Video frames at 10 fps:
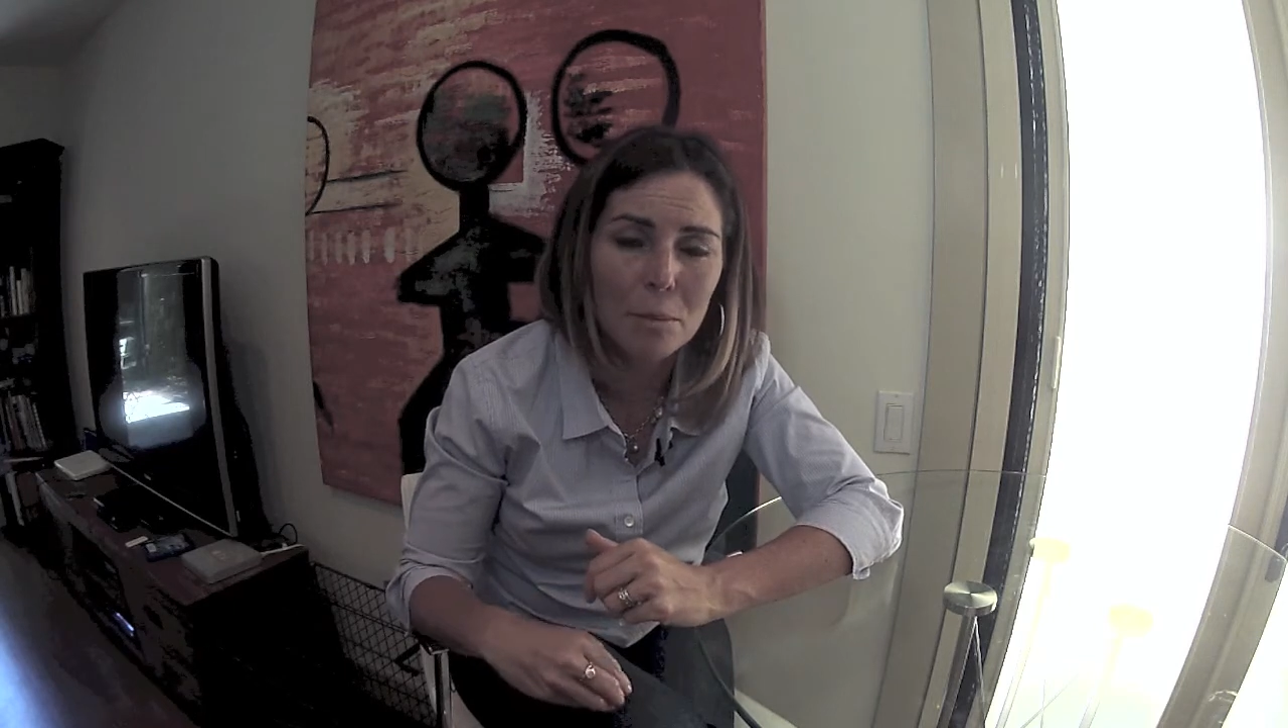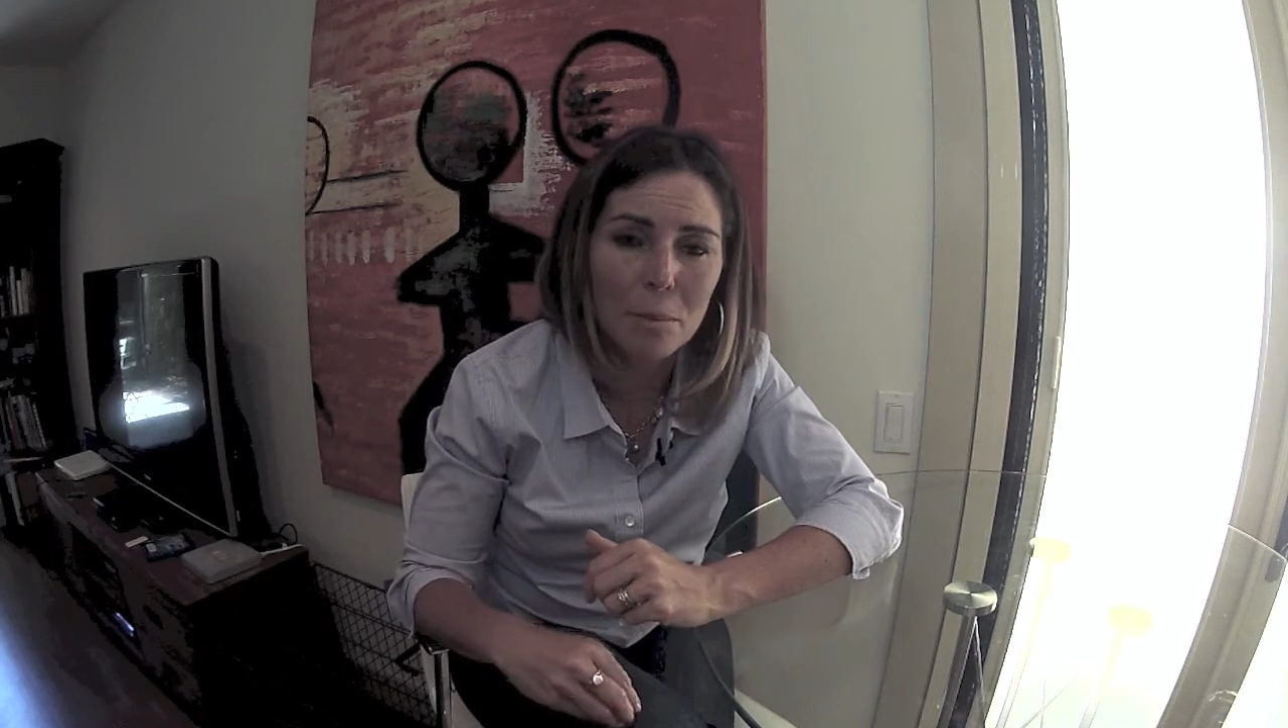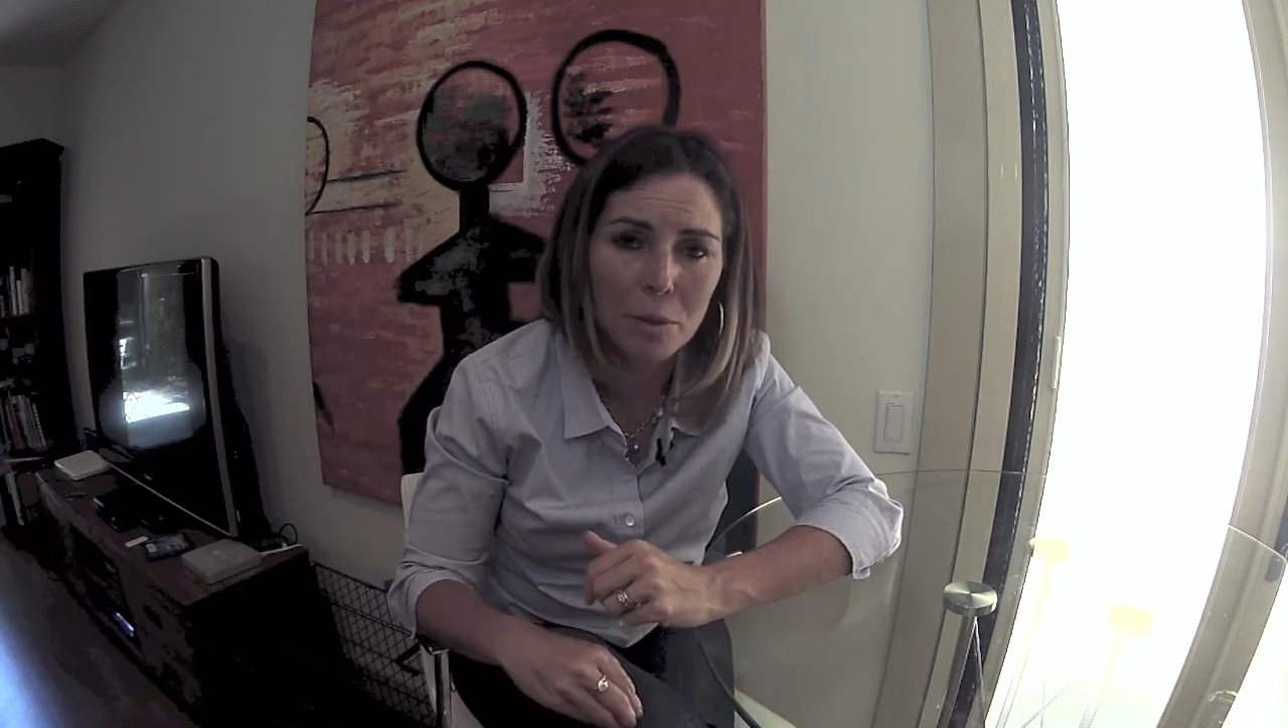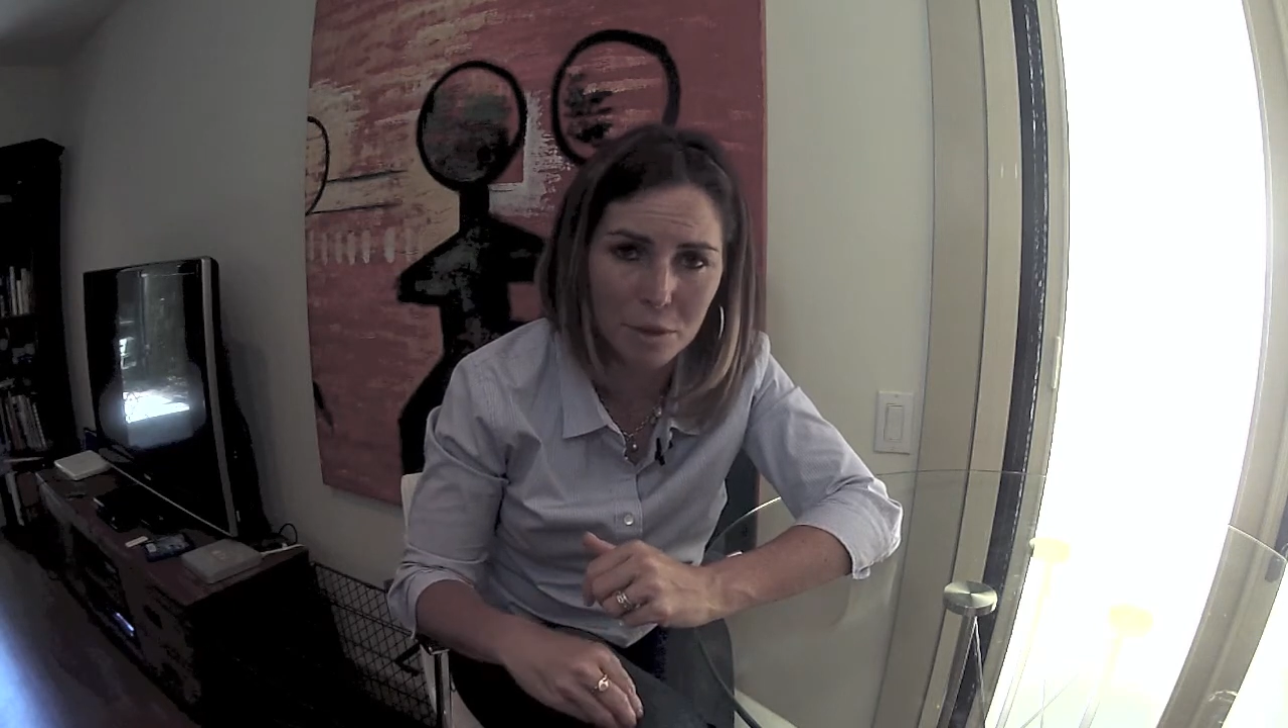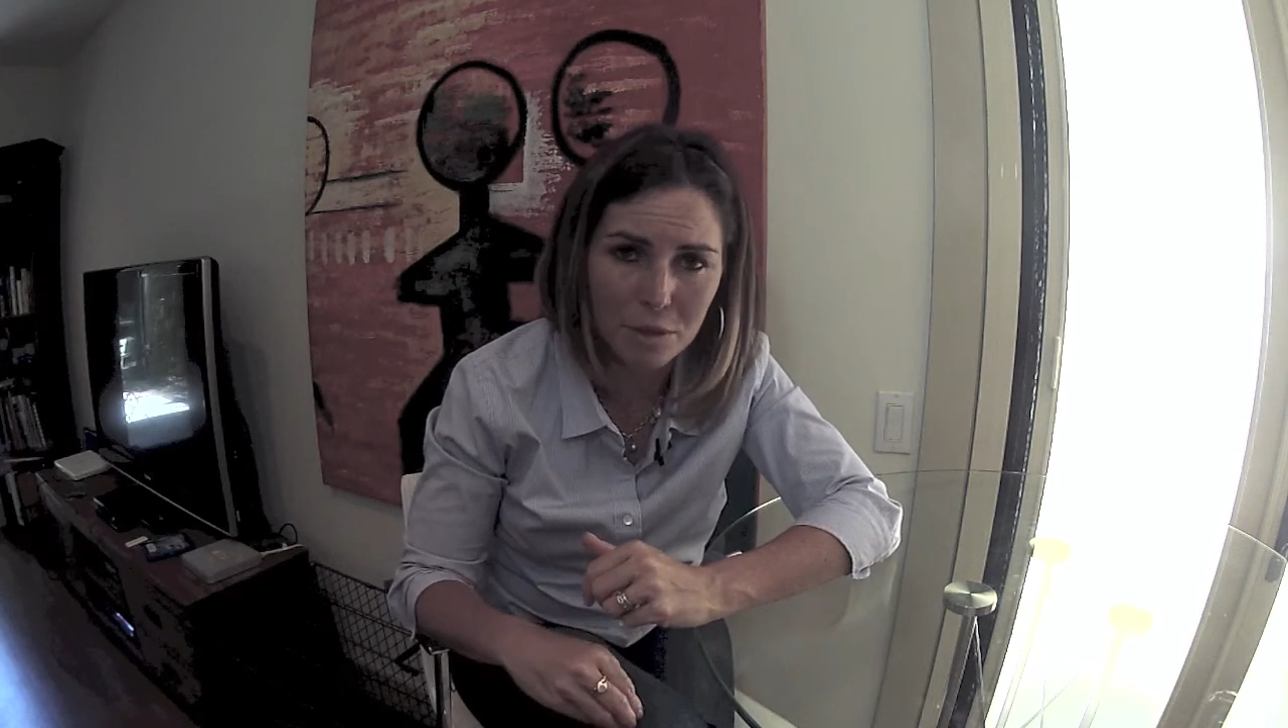
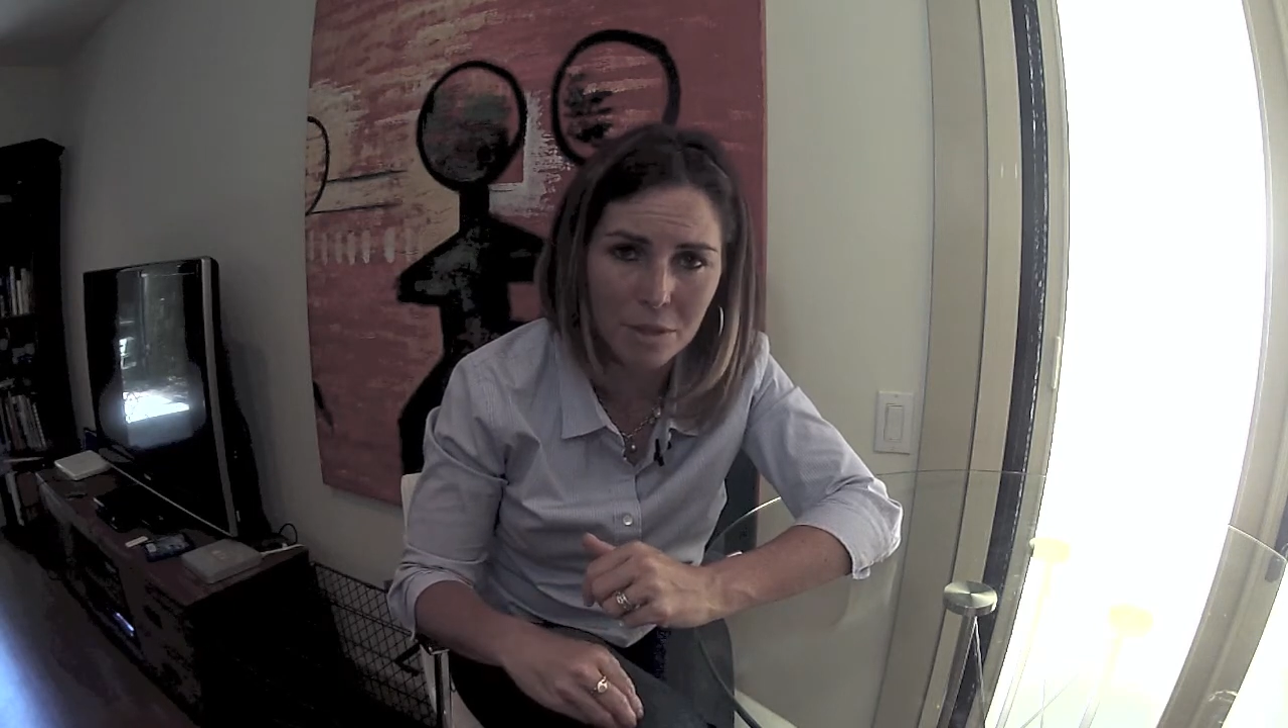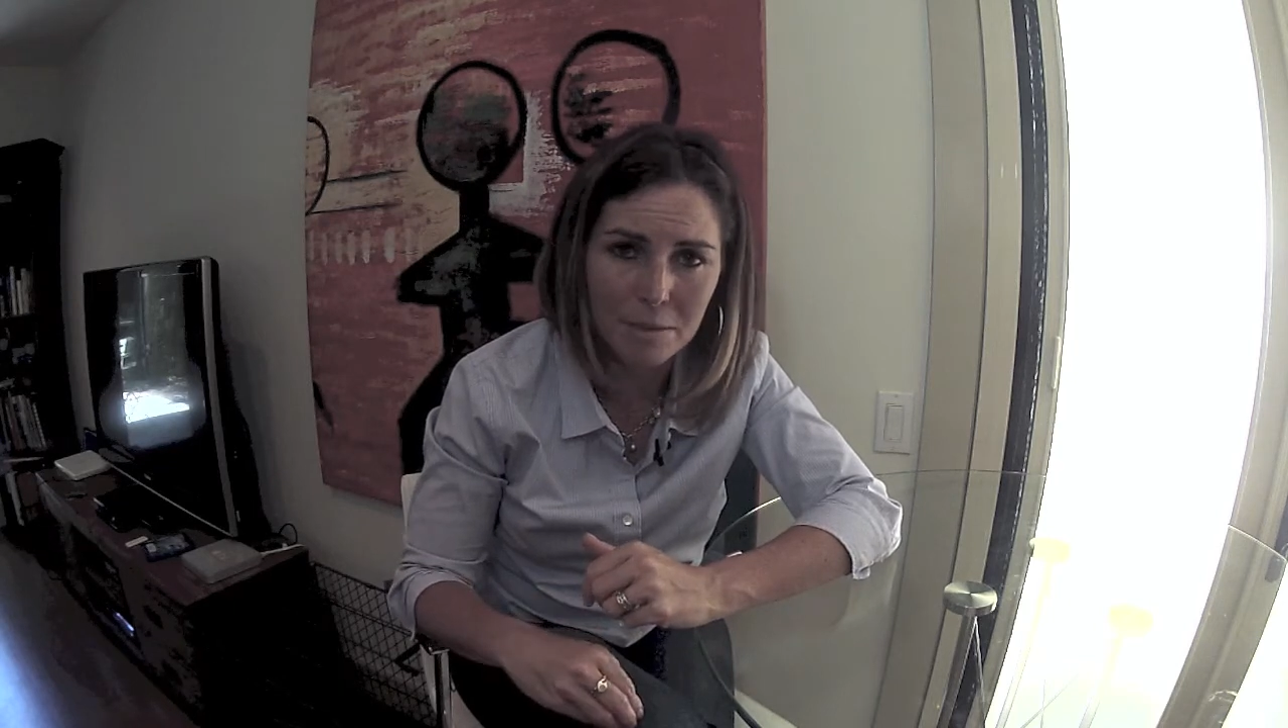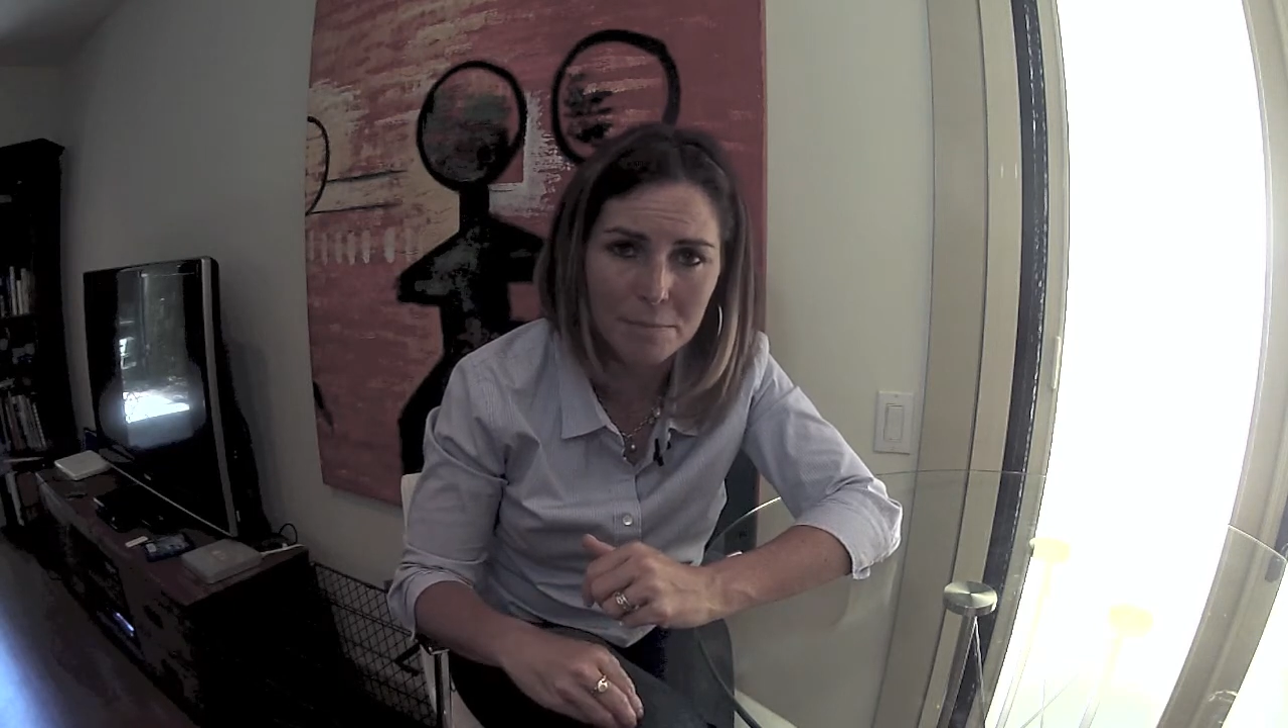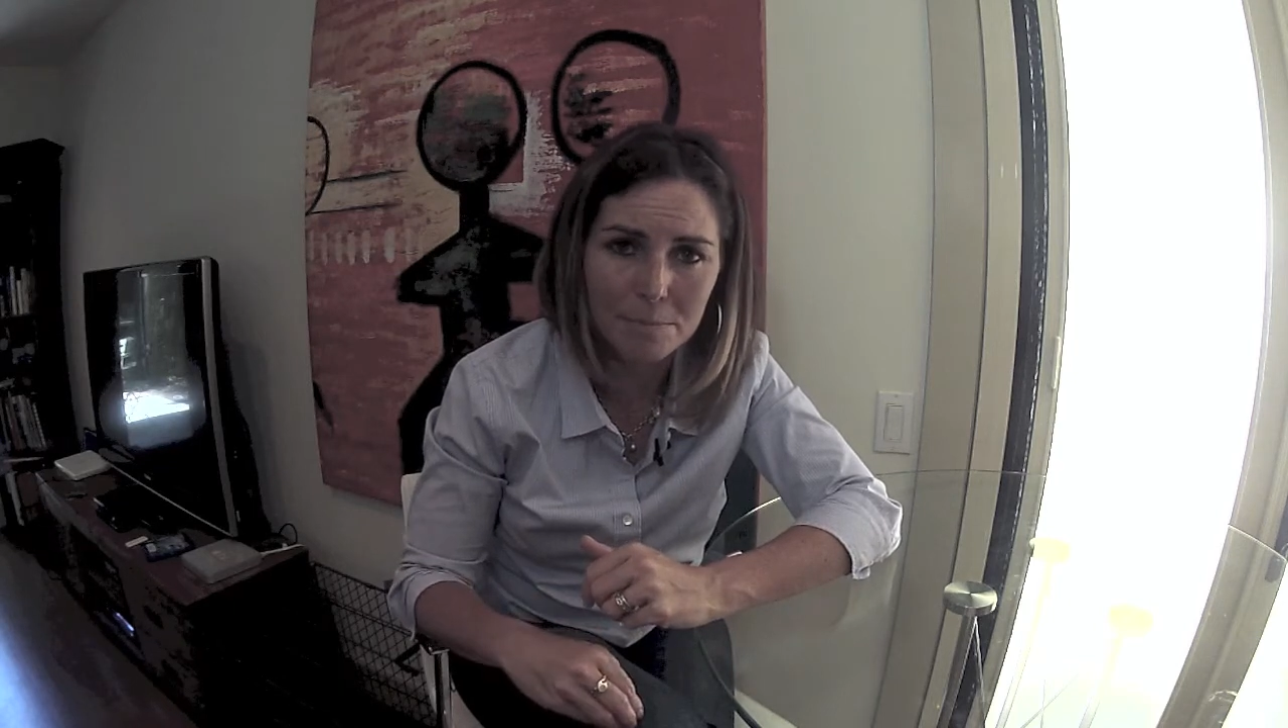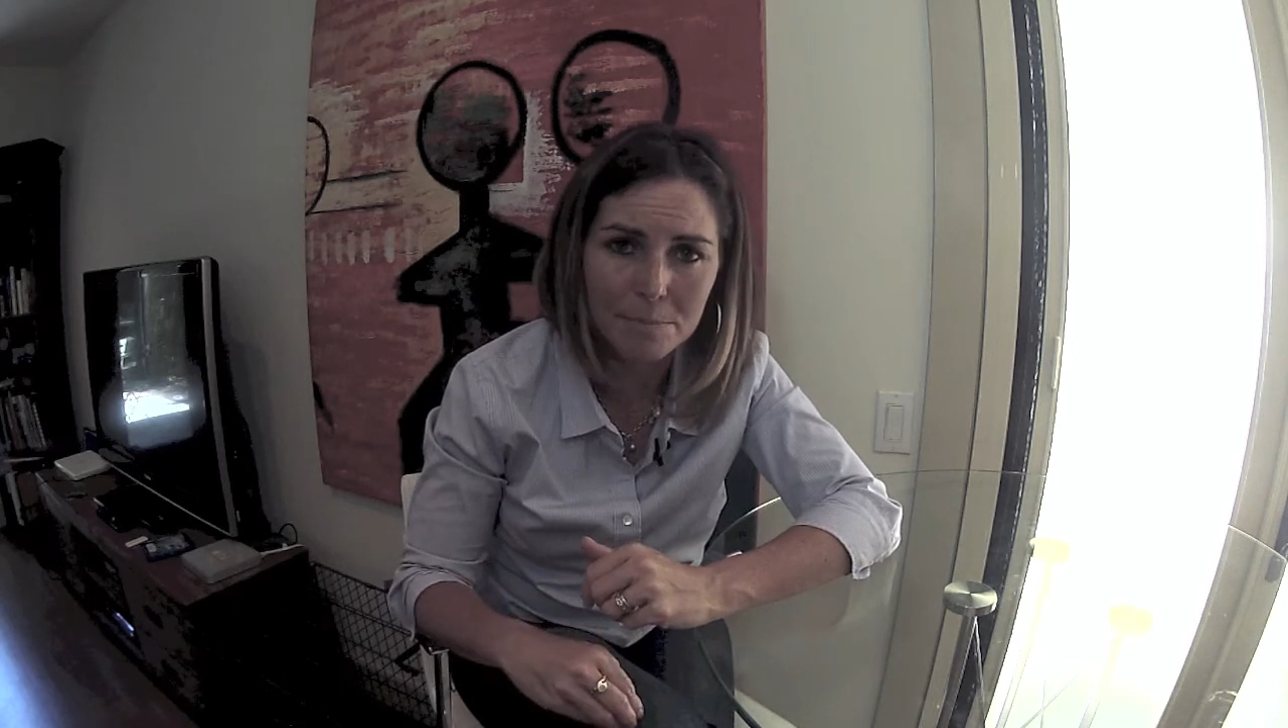
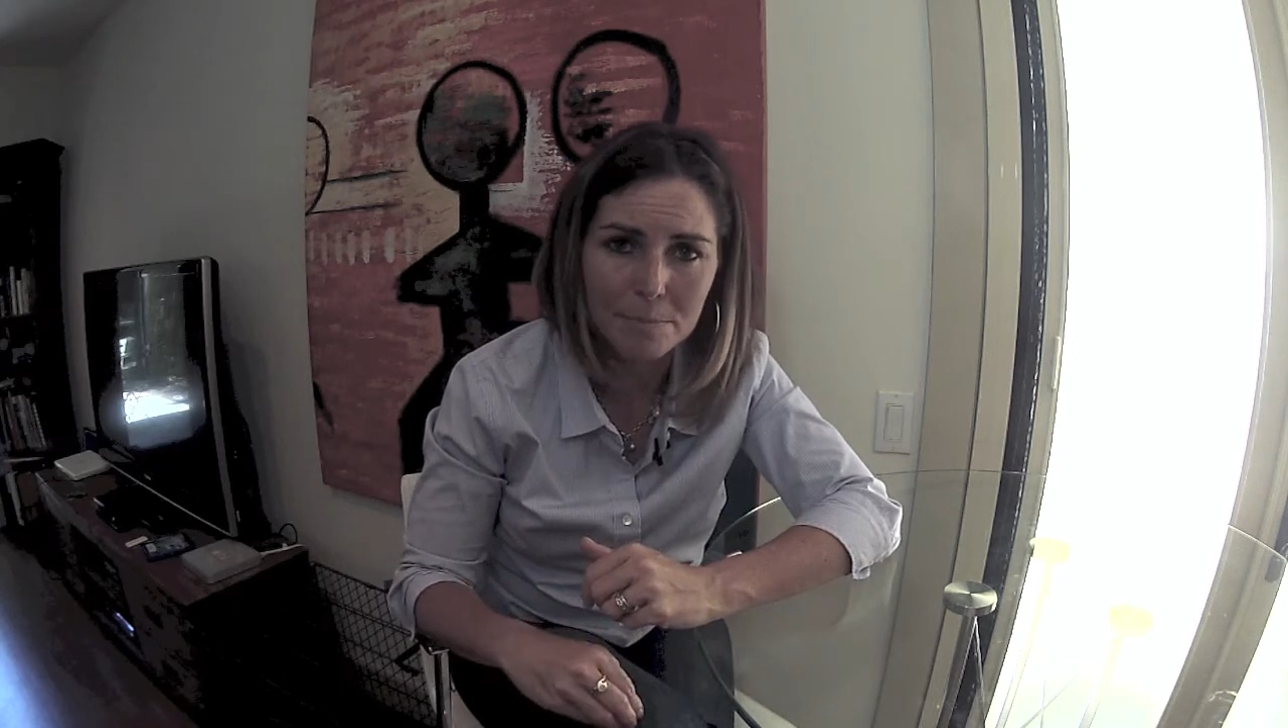person,